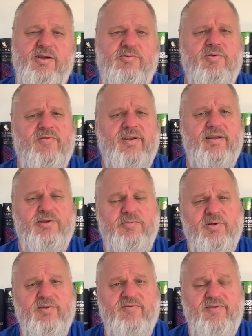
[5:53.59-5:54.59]
with a little
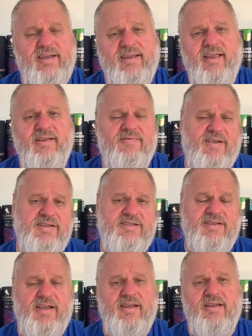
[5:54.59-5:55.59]
bit of digging, they
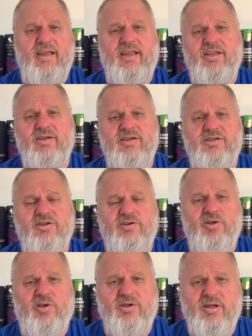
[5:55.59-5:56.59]
say it is
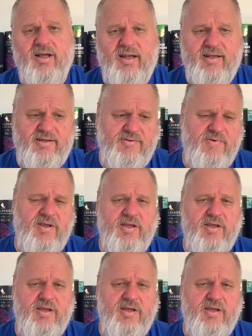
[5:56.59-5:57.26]
not colored.